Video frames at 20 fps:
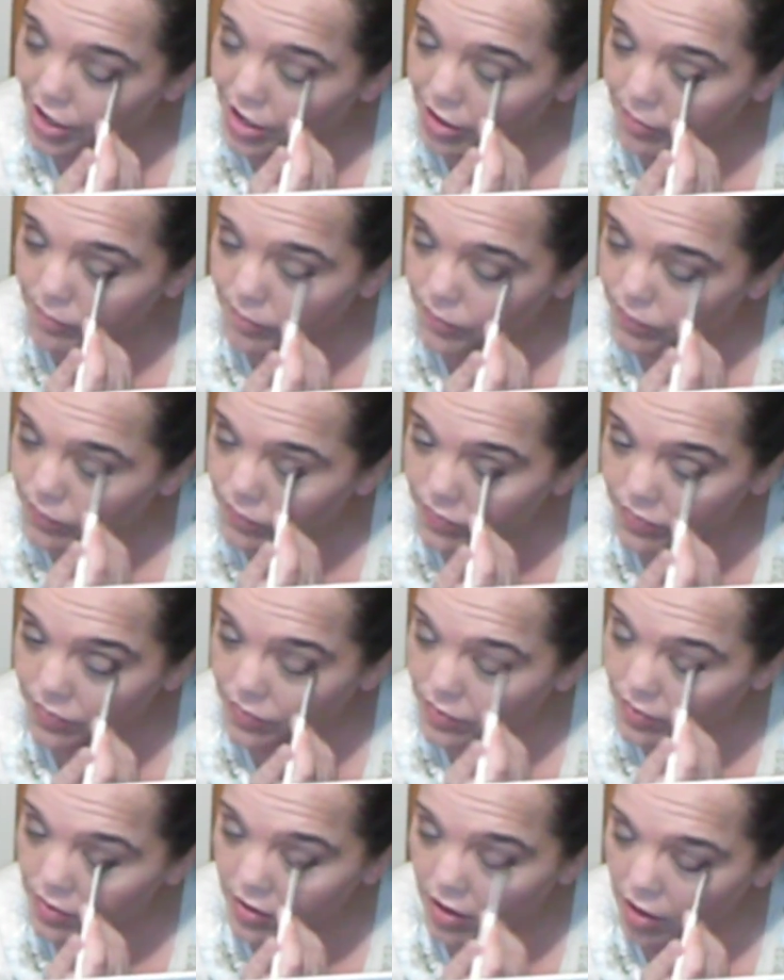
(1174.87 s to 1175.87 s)
But,
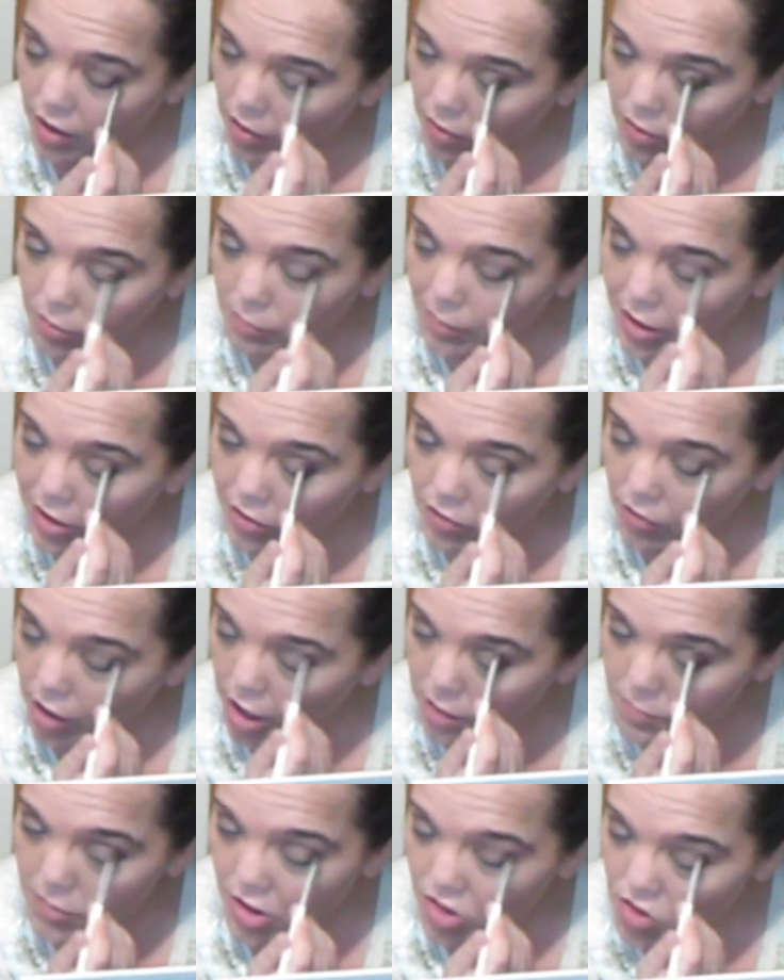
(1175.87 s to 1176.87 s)
you know, my
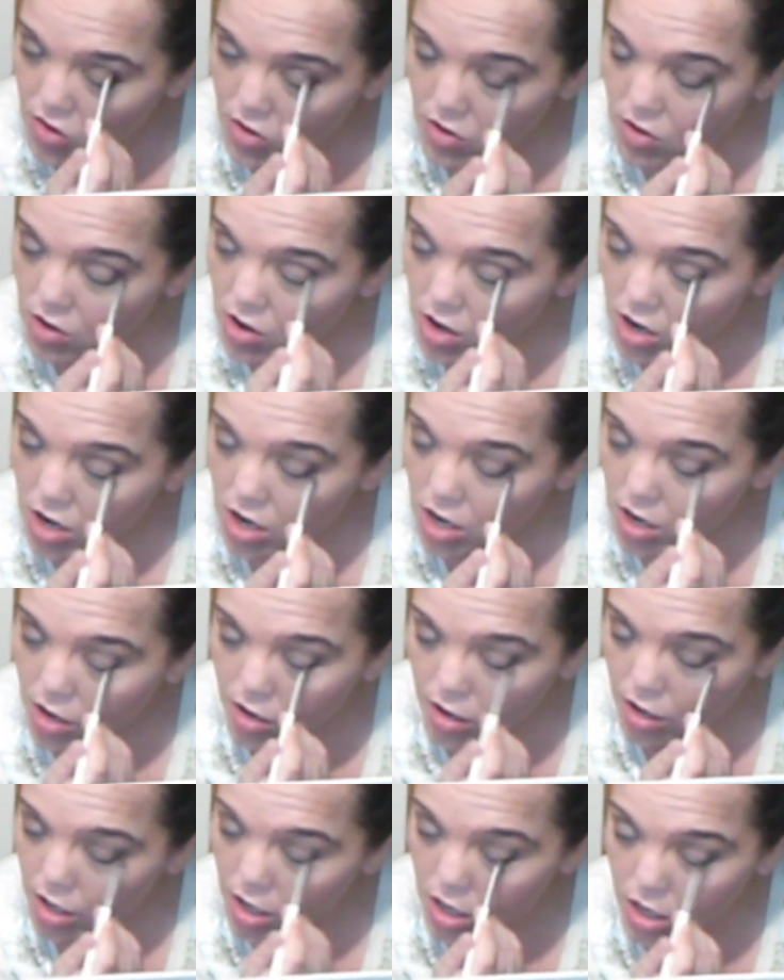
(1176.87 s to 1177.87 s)
grandmother
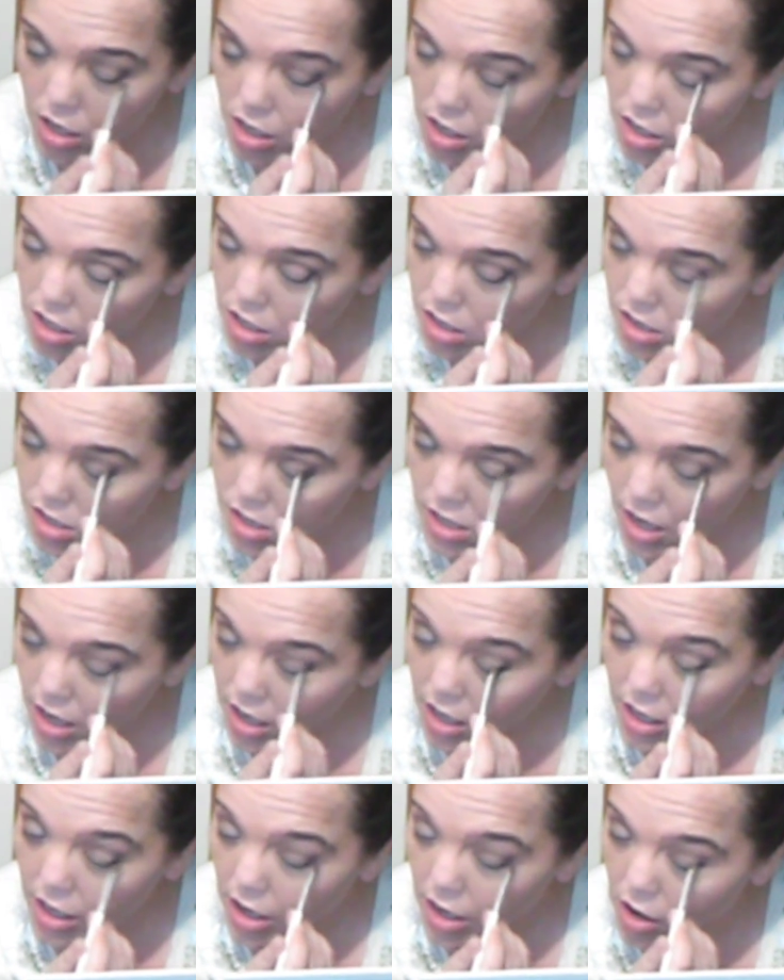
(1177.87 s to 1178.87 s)
is
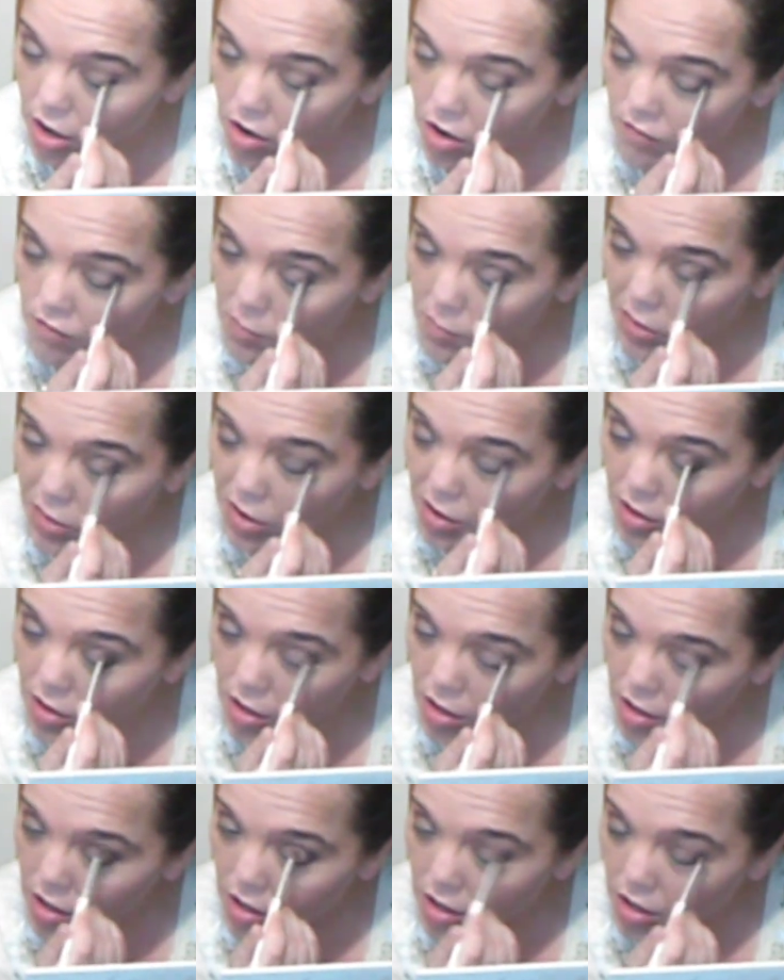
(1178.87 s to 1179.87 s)
taking care of him,
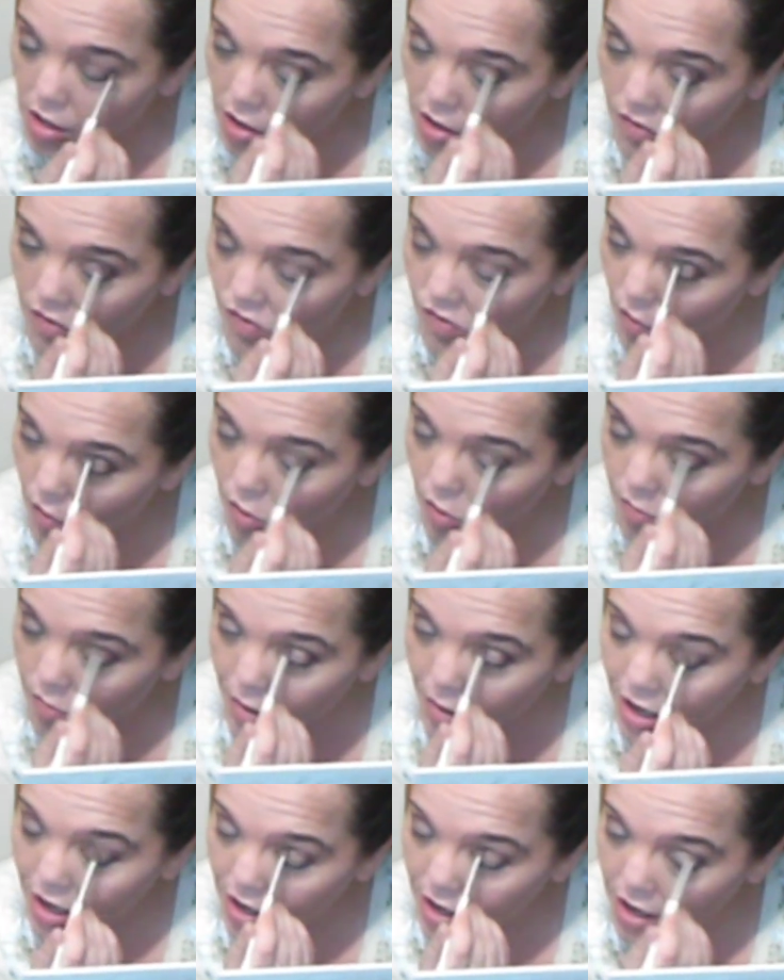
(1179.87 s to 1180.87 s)
and so
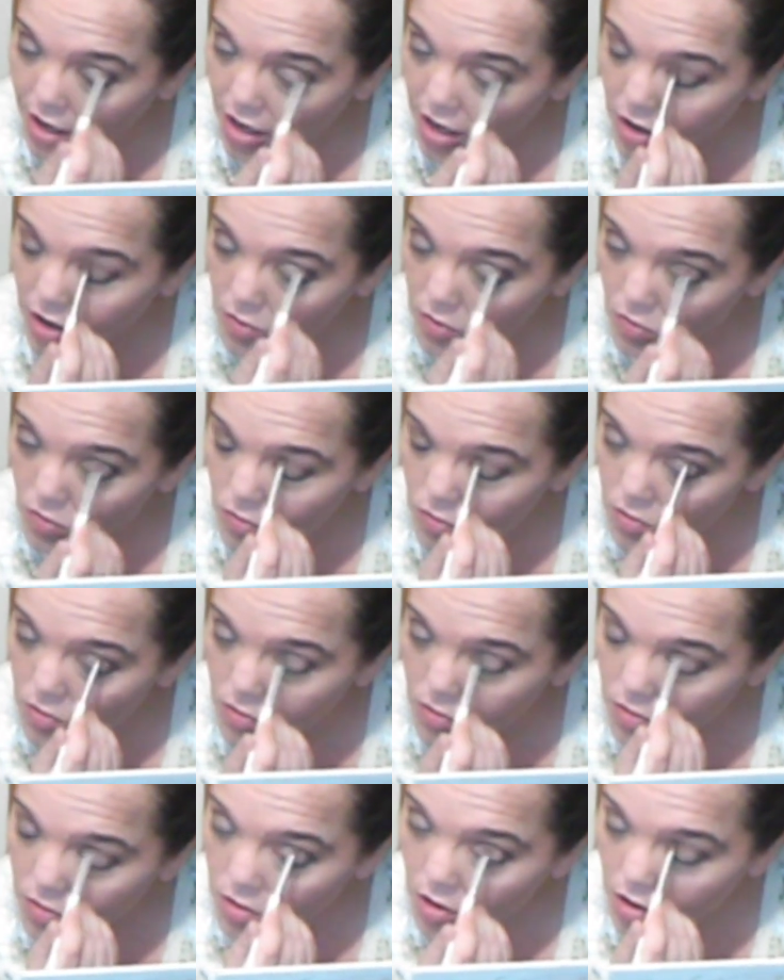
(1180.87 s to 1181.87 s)
is my uncle.